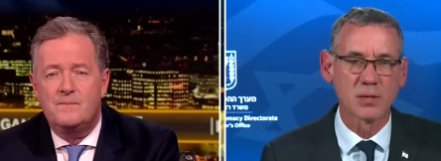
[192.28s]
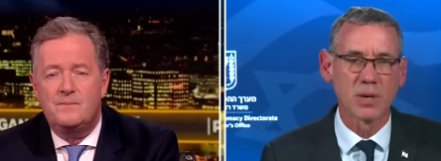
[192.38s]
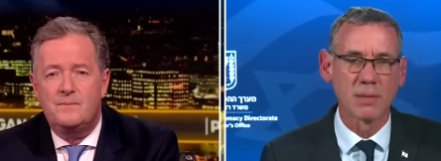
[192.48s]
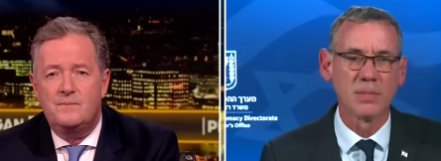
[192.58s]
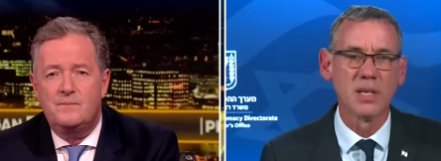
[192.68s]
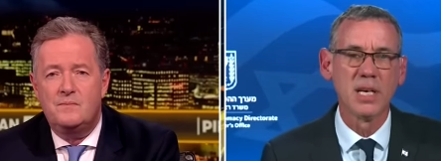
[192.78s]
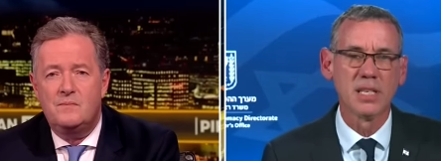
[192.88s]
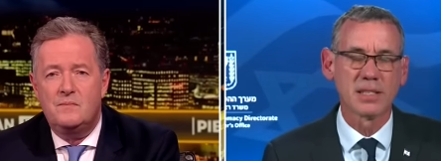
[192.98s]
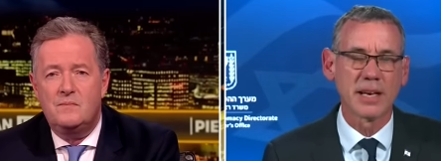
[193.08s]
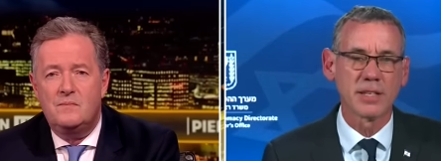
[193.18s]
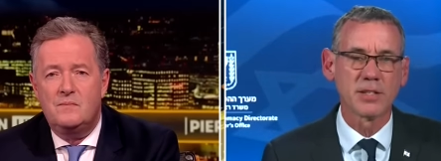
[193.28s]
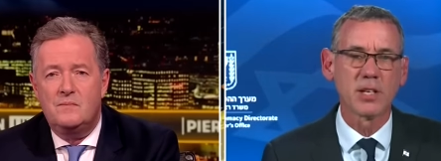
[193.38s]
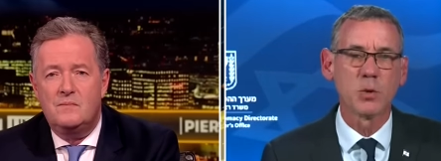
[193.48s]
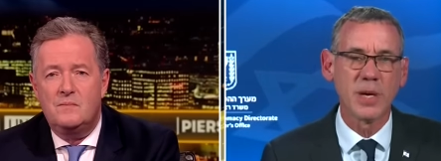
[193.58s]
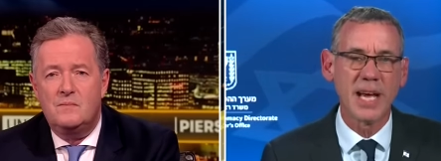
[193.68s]
Speaker 1: and that's what I'm starting to
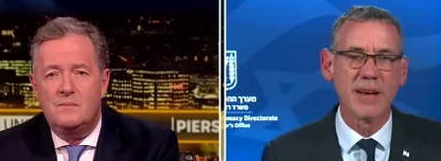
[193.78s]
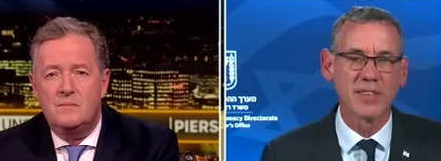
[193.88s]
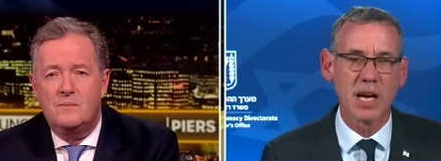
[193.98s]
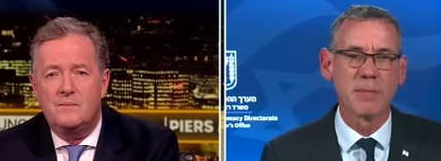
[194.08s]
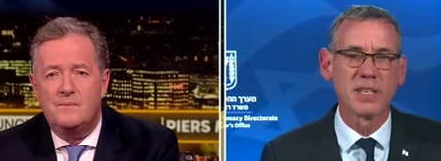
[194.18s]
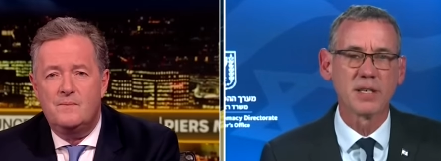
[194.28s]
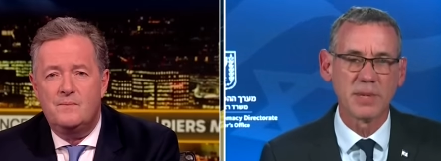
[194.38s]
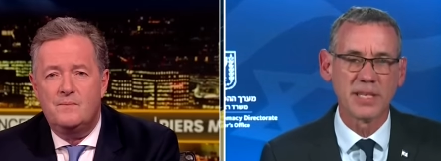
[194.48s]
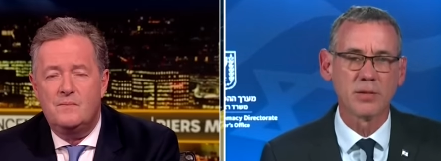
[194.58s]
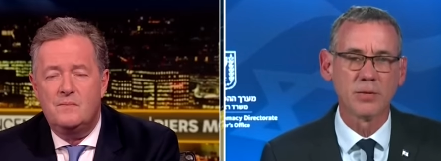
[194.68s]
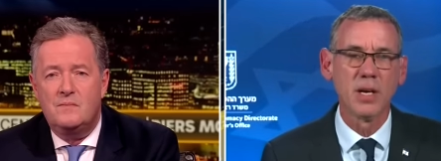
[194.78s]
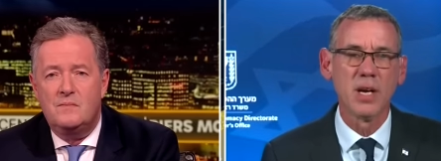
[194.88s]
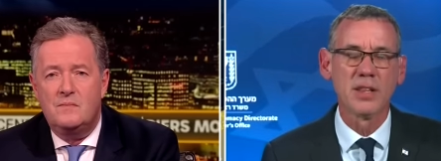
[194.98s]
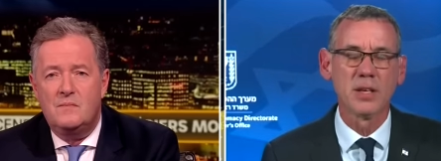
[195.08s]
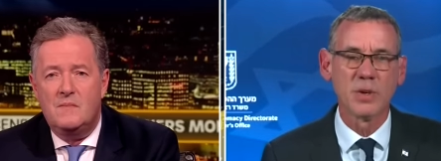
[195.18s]
tell you. We have come and admitted
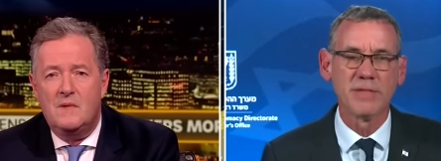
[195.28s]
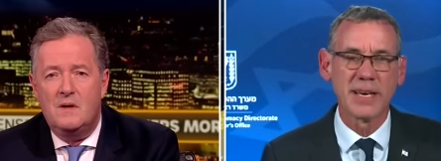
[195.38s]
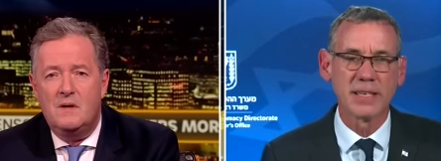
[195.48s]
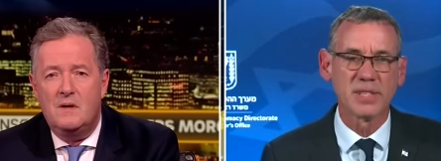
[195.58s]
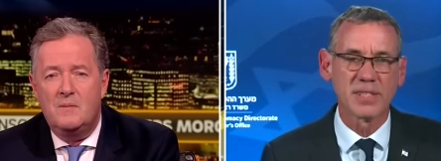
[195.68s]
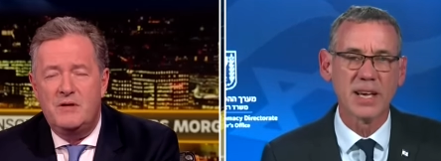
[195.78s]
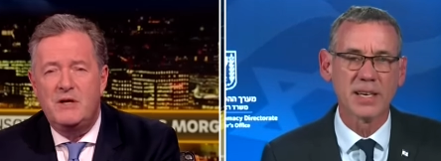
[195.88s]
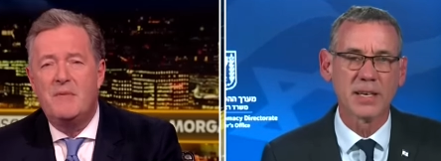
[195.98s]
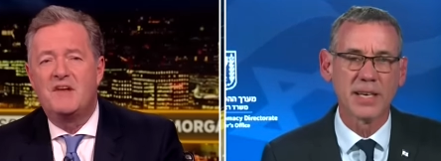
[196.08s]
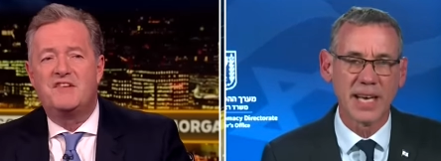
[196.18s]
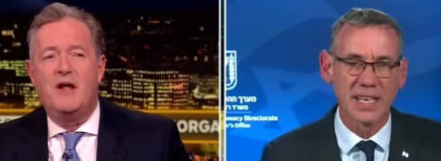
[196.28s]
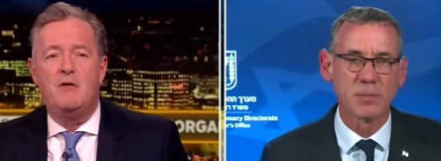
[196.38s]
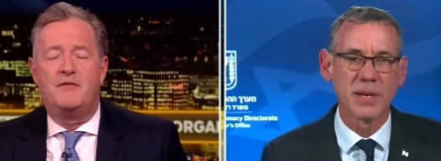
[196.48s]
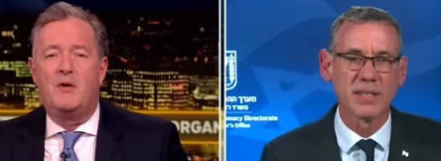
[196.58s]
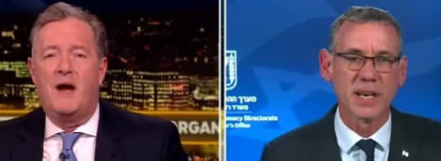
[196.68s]
that we've made a mistake. But you must it know
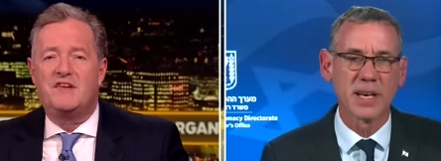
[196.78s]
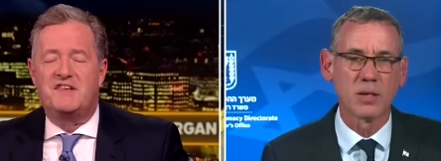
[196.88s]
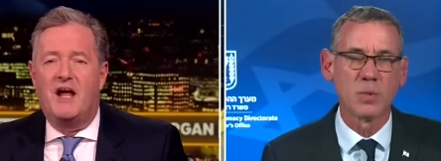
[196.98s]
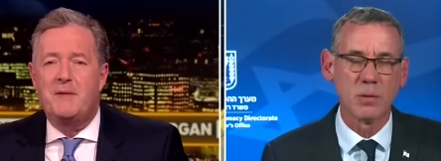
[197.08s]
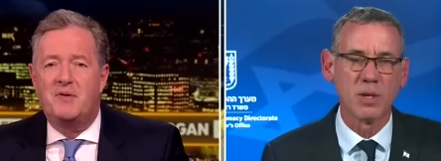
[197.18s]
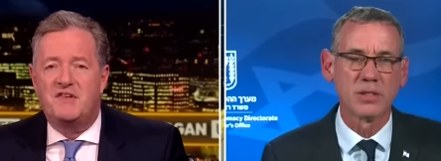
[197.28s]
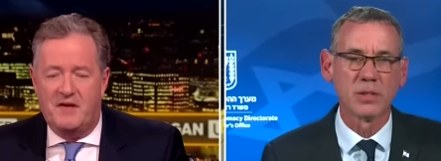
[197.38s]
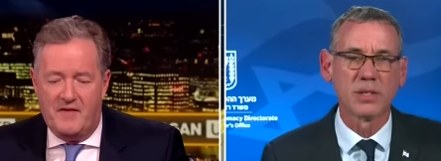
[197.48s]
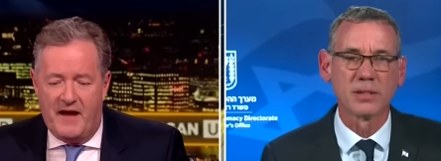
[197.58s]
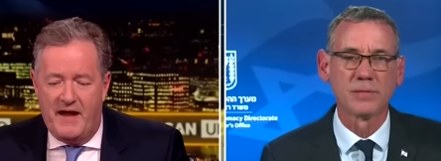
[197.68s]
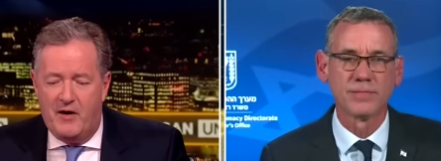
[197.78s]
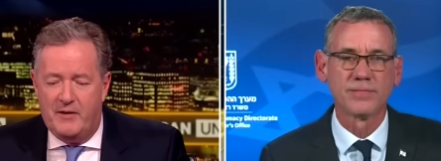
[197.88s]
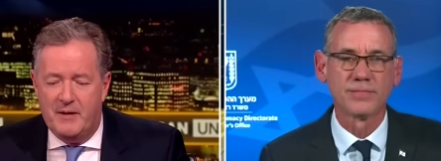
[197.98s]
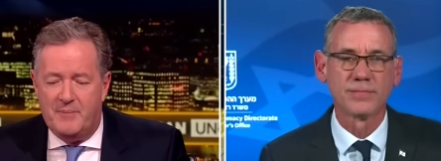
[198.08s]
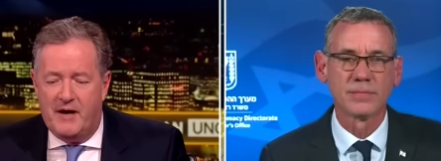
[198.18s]
if you had snipers in that it.
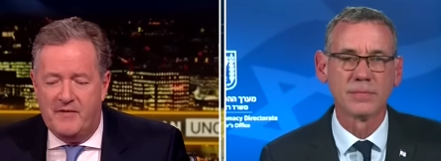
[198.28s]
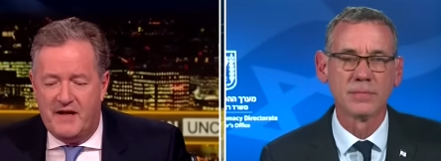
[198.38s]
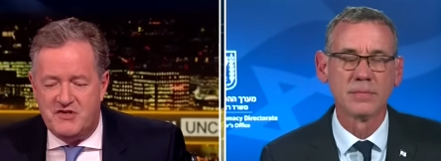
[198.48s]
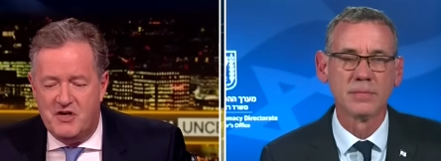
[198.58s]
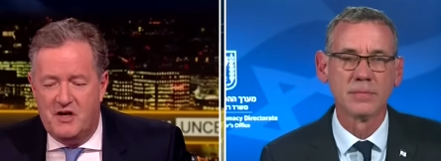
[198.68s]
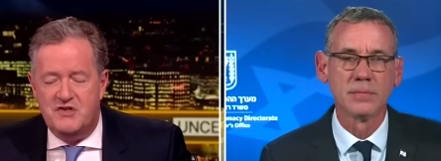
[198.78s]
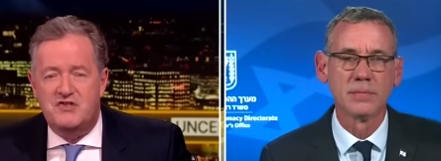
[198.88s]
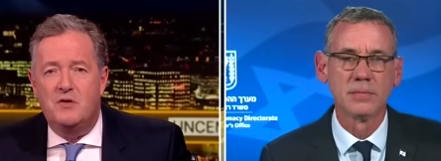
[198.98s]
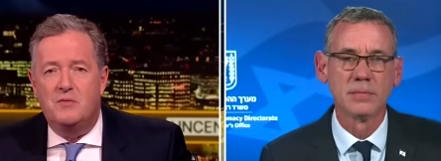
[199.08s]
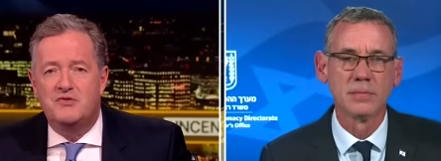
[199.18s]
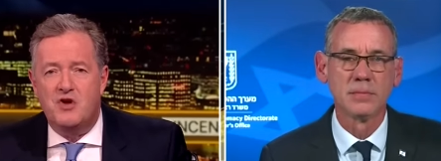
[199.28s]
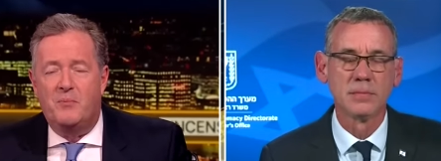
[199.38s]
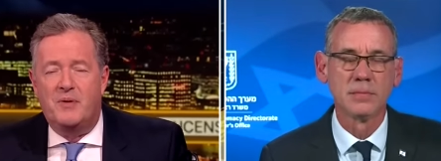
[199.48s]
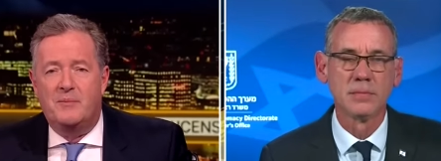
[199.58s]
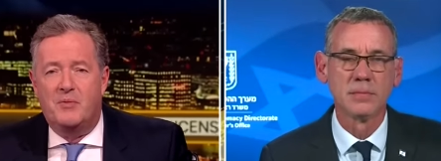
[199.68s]
Speaker 2: area by that church who
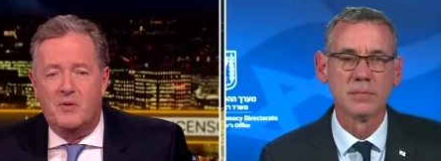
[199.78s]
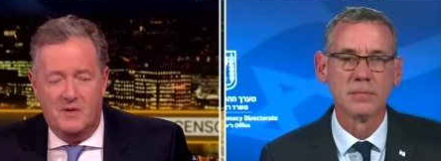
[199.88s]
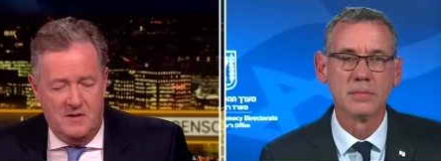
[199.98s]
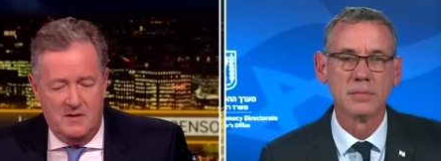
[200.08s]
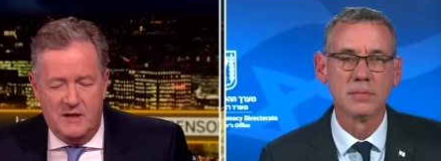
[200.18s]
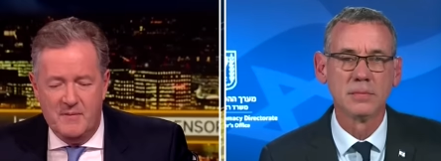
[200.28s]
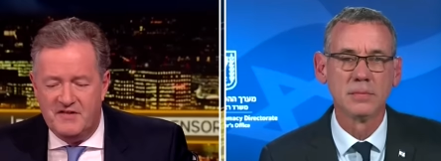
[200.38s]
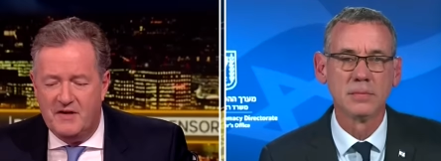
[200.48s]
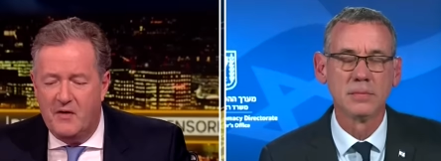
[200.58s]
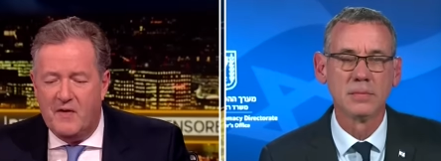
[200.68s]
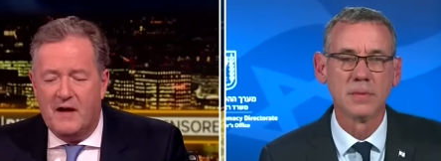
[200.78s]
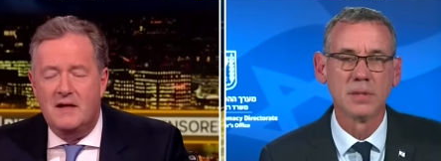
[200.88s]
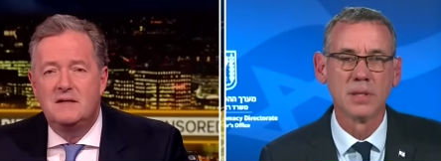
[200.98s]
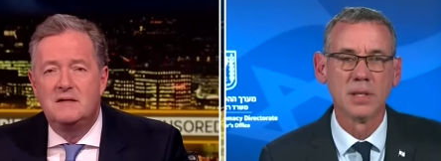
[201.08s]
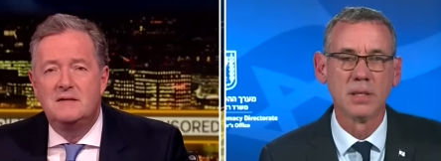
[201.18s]
shot people.
Speaker 1: You must know that.
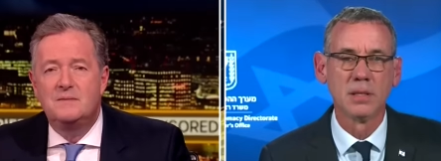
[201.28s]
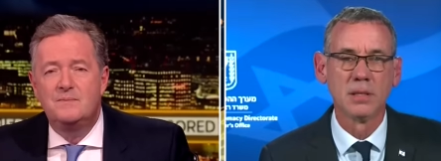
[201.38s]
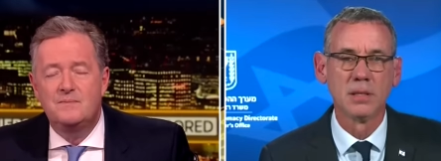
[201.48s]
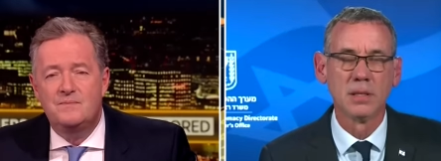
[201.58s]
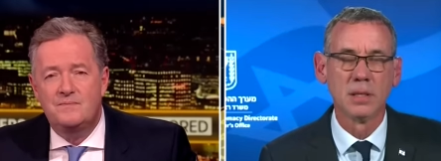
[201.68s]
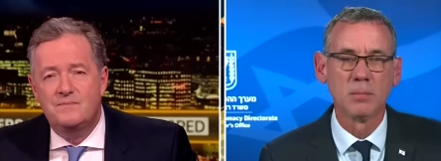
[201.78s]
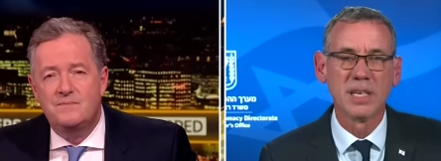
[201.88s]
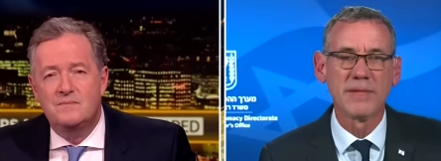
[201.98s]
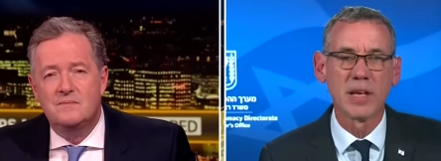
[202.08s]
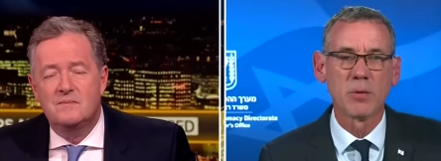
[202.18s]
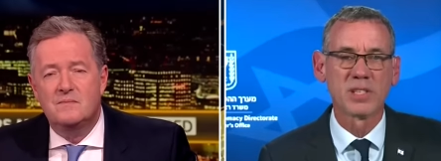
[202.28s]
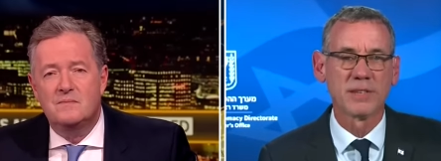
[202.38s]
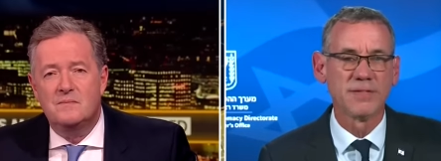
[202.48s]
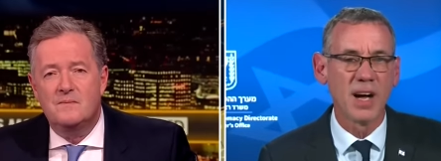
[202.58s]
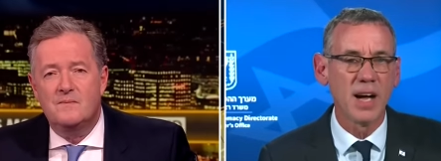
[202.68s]
But if there
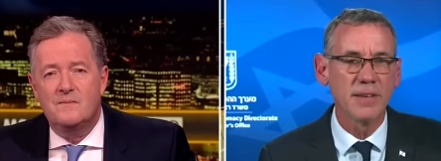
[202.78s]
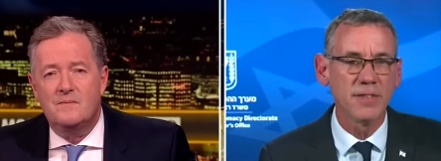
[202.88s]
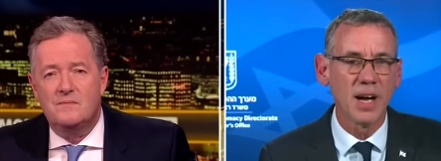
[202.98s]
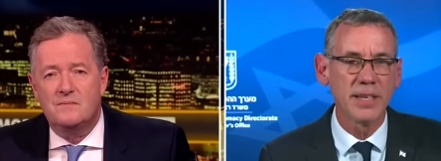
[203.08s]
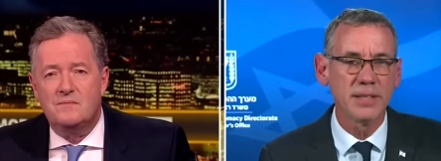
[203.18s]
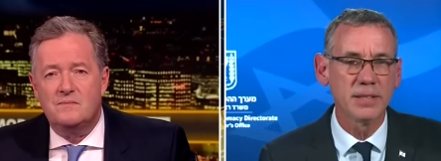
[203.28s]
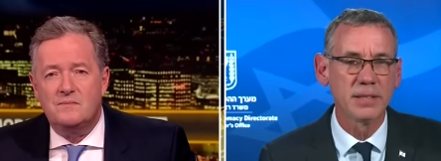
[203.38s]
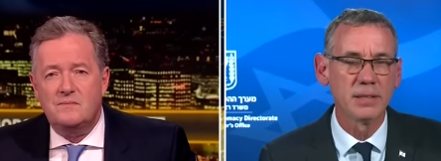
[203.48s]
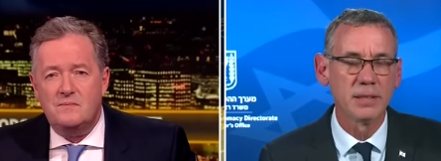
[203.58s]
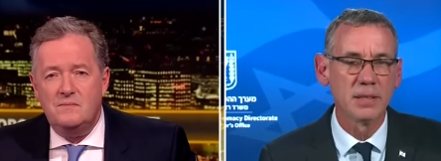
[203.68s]
was a firefight